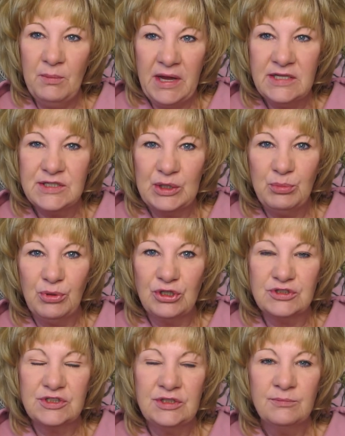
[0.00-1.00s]
amazing
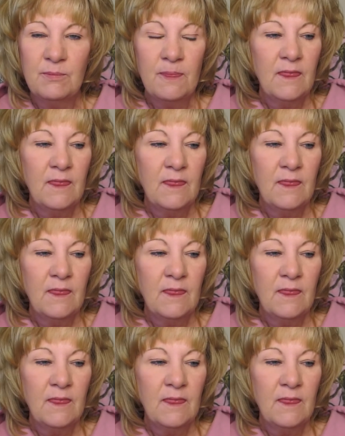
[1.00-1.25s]
person.